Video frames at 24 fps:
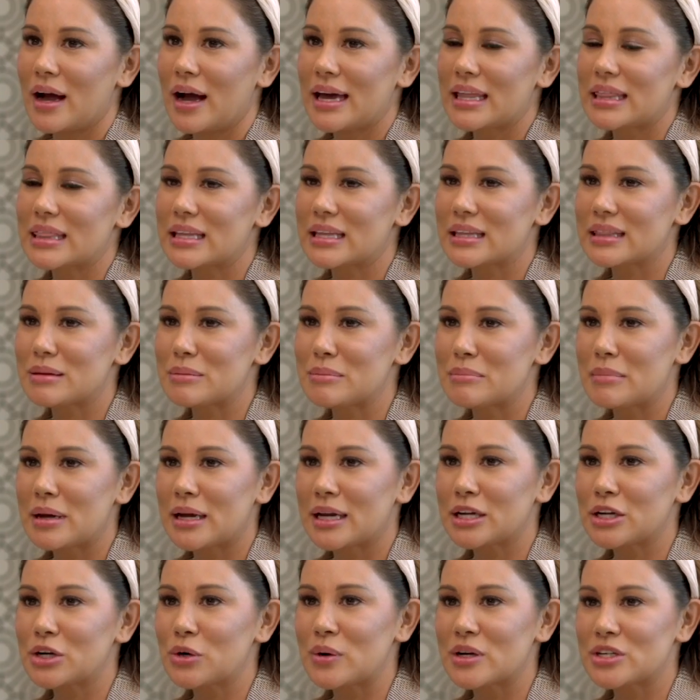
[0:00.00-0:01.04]
I think the
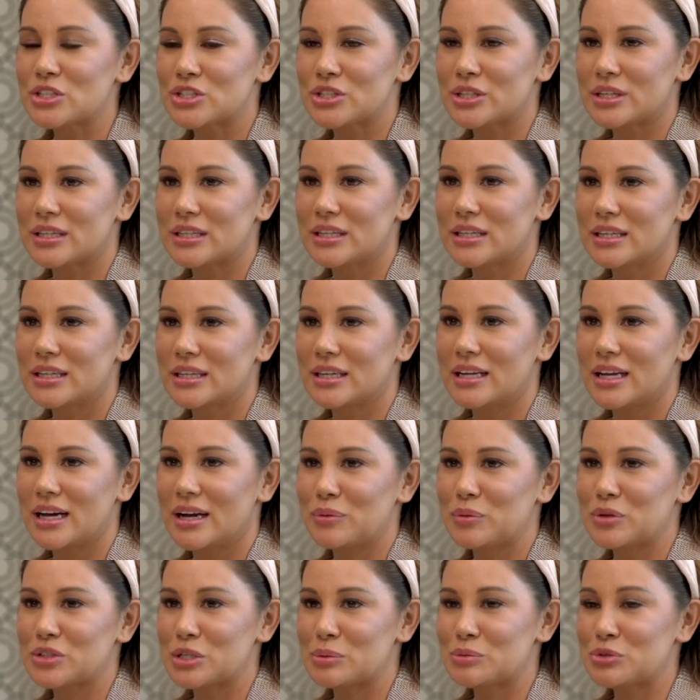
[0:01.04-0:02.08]
main question,
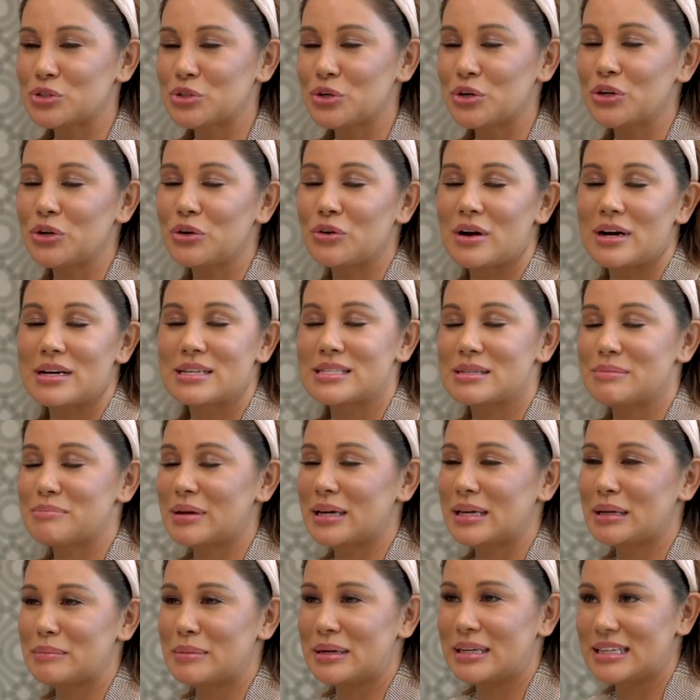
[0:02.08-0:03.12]
which I'm sure you're asked
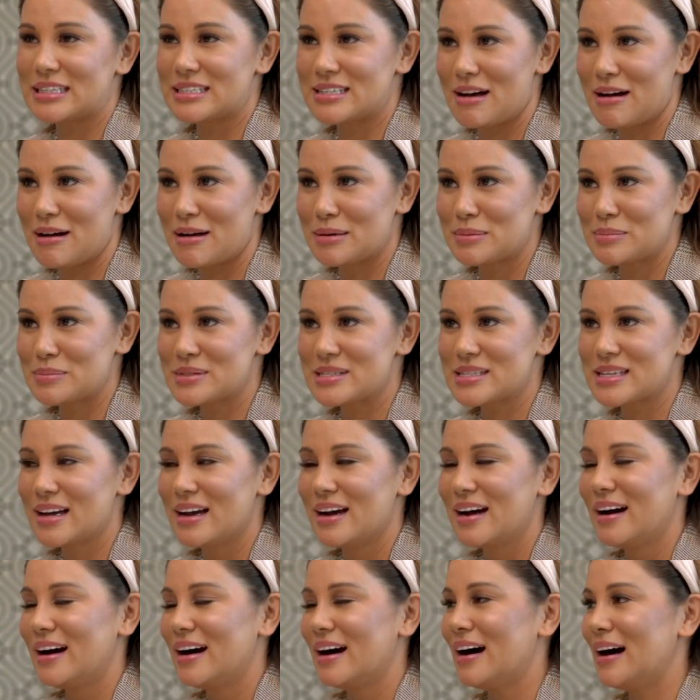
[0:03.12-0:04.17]
many, many times,
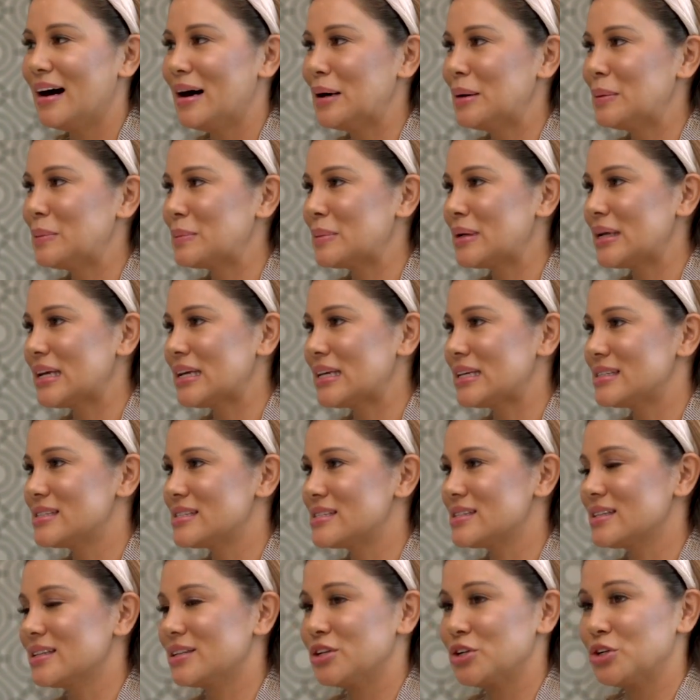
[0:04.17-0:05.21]
is
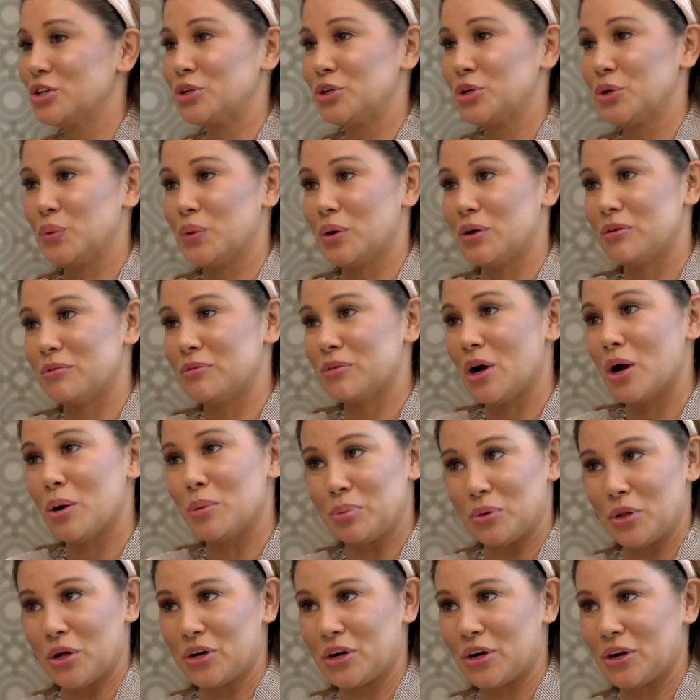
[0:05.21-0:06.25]
you are a
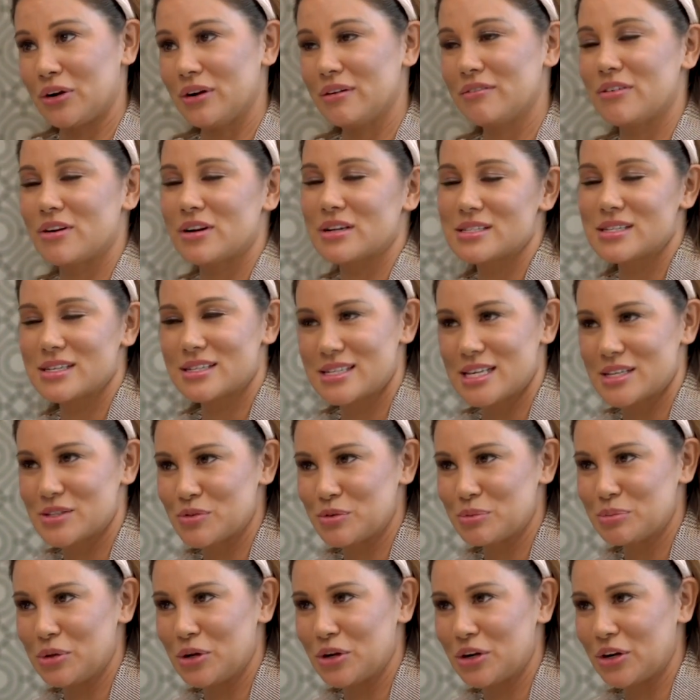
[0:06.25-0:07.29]
blogger, a very
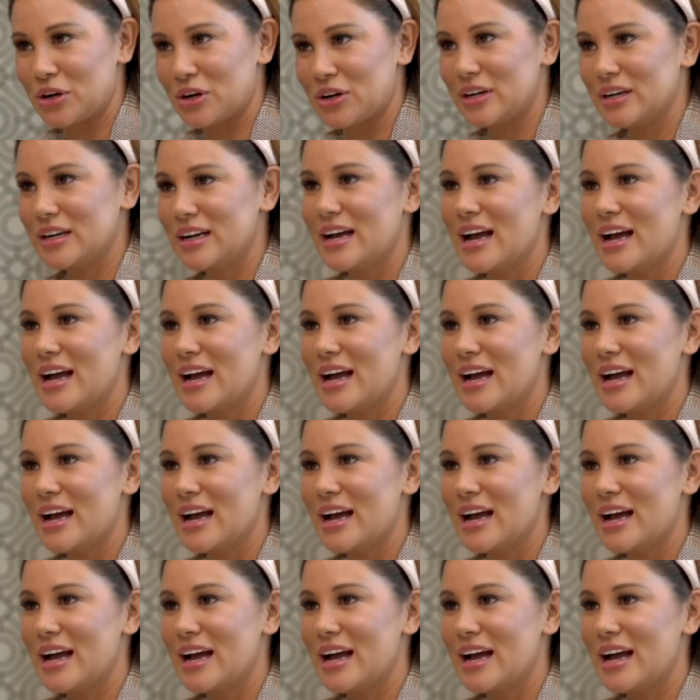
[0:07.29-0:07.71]
successful blogger.